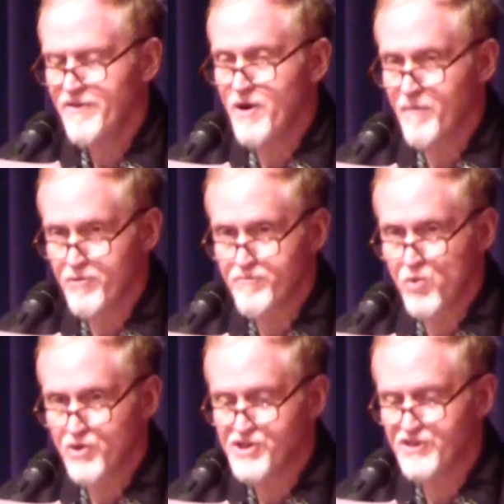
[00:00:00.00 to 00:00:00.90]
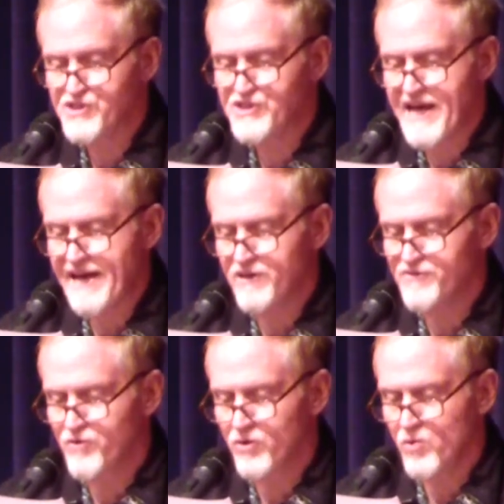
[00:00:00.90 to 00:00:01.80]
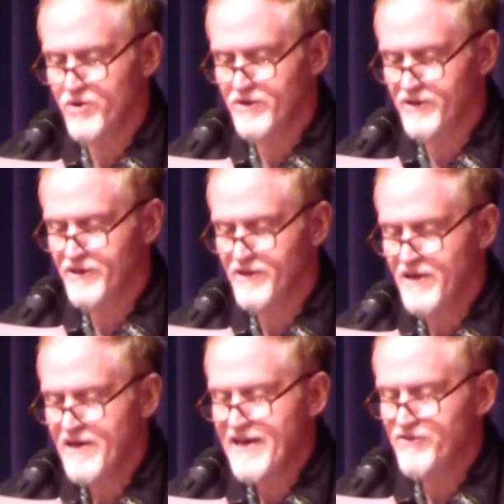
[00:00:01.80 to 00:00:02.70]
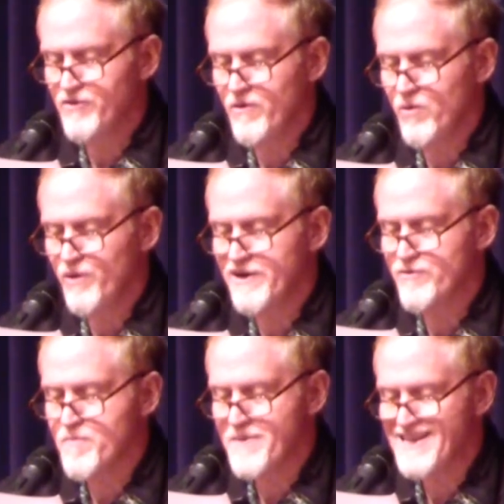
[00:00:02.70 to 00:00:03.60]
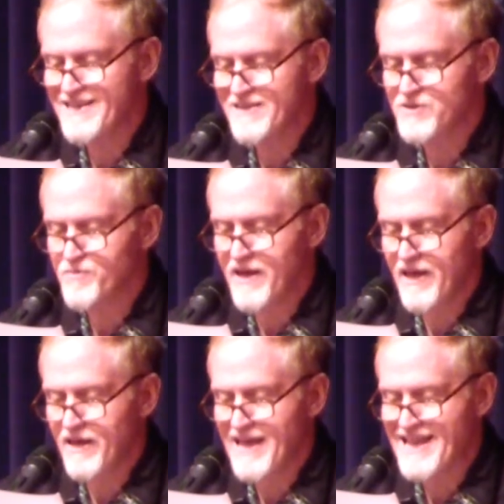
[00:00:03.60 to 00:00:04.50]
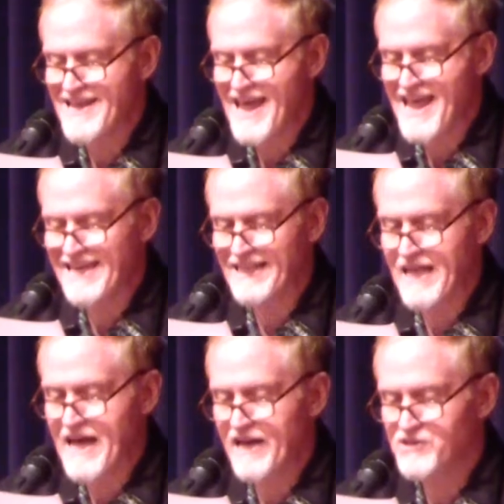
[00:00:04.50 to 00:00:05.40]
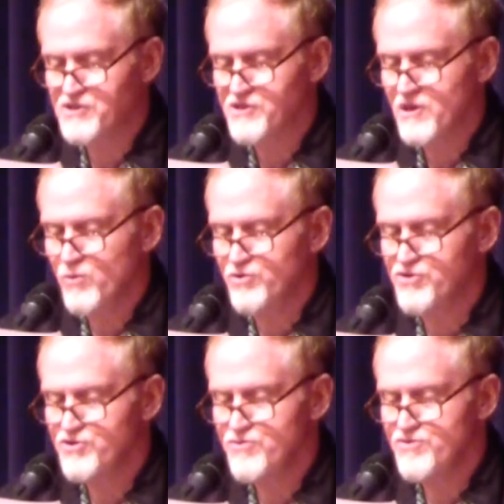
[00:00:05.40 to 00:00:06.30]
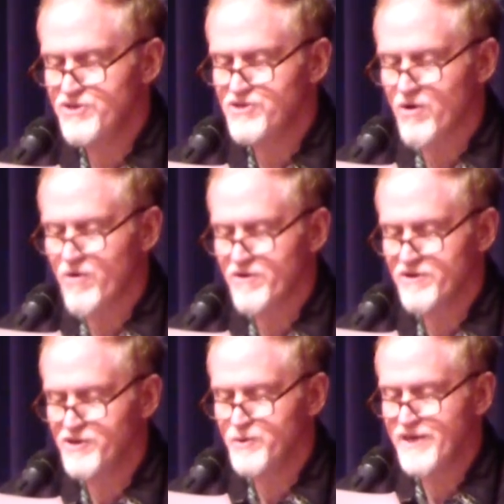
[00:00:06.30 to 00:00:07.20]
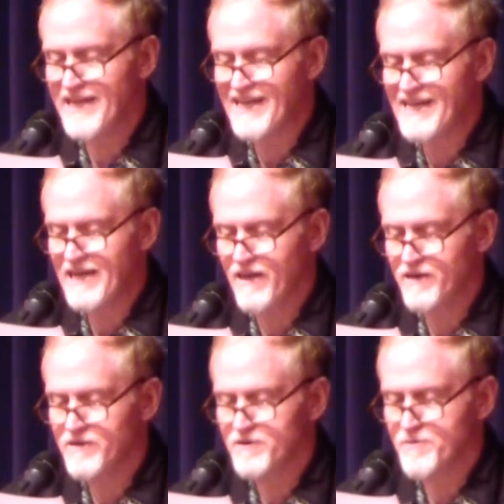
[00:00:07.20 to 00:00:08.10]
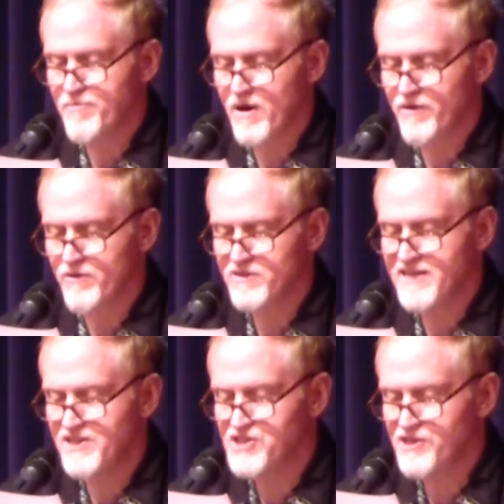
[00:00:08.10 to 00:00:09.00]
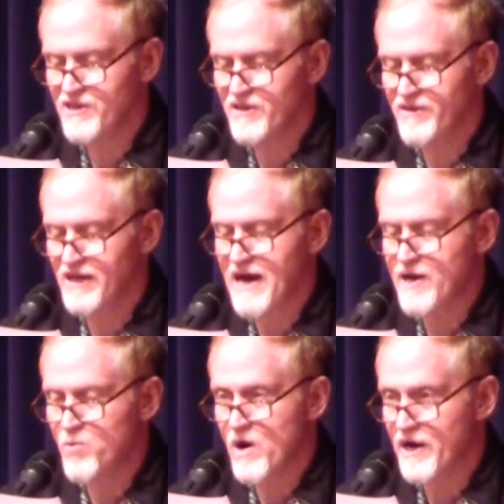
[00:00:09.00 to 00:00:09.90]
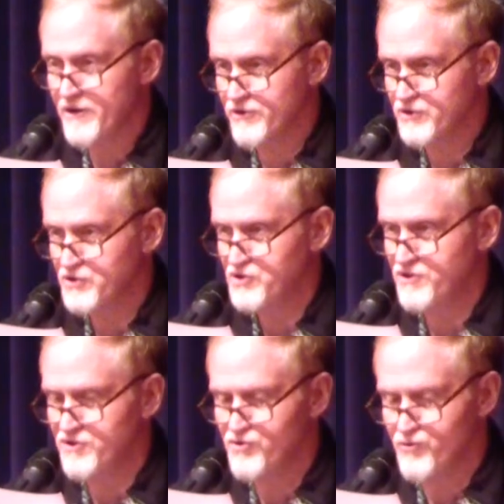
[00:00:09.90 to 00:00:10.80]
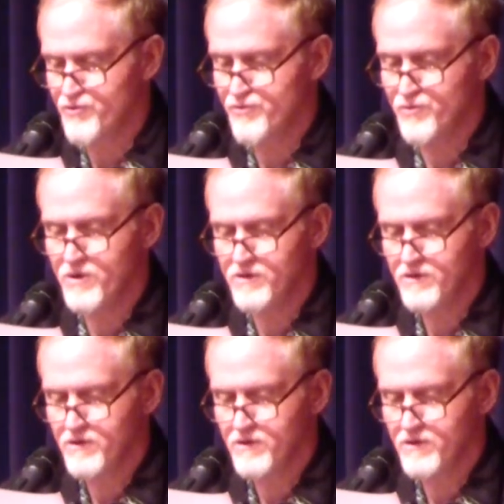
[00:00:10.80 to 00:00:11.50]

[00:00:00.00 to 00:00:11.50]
The upper portion sags forlornly, as though whatever maintenance man had to hang it last was too disheartened doing it again to bother tensioning the guy wires to the true.